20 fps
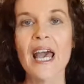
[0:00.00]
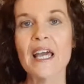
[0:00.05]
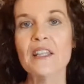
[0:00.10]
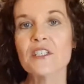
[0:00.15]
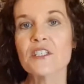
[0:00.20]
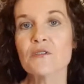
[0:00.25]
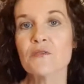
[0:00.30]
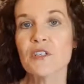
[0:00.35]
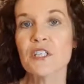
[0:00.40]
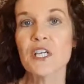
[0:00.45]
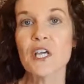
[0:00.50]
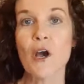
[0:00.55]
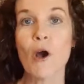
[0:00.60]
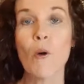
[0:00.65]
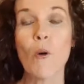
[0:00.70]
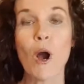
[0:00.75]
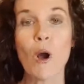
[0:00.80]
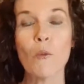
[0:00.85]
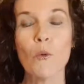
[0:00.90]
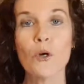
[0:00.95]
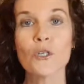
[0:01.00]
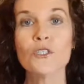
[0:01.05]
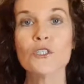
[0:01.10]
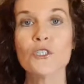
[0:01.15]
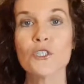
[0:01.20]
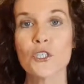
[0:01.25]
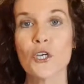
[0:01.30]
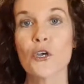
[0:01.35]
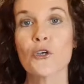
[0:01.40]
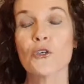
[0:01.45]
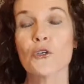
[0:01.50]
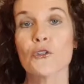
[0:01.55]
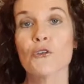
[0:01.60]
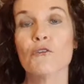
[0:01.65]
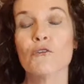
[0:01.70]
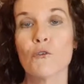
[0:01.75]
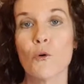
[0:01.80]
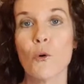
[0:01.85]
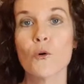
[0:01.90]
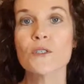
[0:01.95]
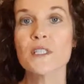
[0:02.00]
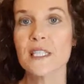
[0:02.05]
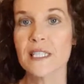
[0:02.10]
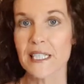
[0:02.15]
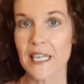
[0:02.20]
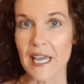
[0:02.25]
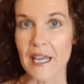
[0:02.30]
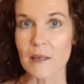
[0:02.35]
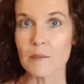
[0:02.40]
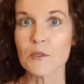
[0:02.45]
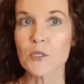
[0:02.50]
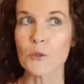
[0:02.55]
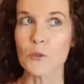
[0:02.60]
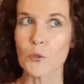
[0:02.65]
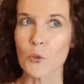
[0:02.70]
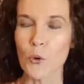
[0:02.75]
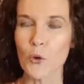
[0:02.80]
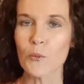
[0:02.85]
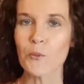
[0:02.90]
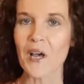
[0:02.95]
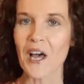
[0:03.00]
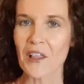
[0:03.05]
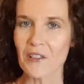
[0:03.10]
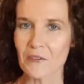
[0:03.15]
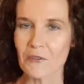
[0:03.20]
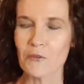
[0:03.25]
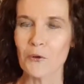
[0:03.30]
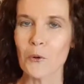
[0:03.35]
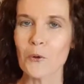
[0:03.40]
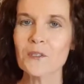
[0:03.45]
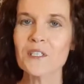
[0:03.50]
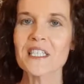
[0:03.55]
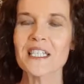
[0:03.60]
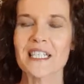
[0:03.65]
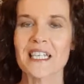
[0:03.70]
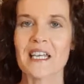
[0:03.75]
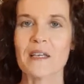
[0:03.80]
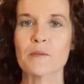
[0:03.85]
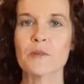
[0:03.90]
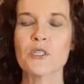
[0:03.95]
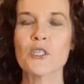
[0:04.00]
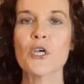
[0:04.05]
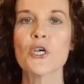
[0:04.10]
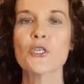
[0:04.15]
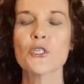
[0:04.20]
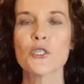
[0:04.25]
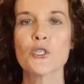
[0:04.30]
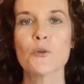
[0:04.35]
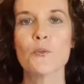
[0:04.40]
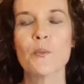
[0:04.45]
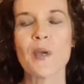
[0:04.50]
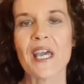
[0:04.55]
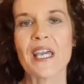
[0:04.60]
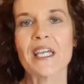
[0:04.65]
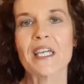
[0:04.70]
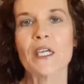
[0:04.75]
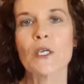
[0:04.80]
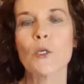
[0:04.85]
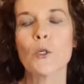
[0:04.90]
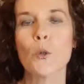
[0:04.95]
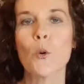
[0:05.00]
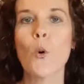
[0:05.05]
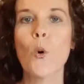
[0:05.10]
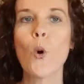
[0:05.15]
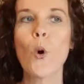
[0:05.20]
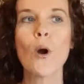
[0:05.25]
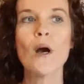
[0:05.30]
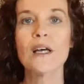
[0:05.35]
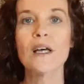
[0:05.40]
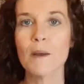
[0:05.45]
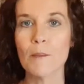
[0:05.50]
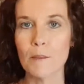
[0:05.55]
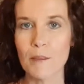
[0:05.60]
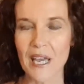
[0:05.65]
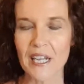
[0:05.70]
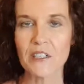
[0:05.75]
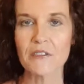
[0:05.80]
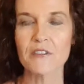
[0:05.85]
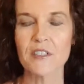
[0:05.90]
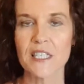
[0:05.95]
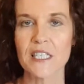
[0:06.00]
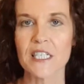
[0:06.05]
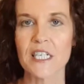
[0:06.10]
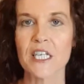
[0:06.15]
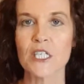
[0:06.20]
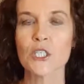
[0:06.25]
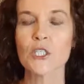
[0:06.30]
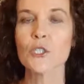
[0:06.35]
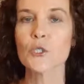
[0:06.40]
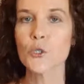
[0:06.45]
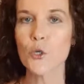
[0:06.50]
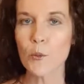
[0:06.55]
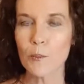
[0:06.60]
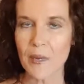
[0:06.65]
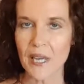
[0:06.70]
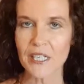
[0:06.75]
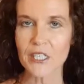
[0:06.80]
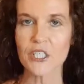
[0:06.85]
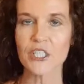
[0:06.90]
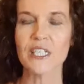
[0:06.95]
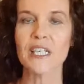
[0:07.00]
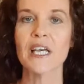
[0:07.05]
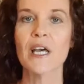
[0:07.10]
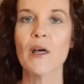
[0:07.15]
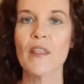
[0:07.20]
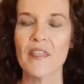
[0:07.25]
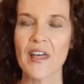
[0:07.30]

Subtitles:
In this video, I want to show you the 4 steps, or talk about the 4 steps to making your manifestation, your magic,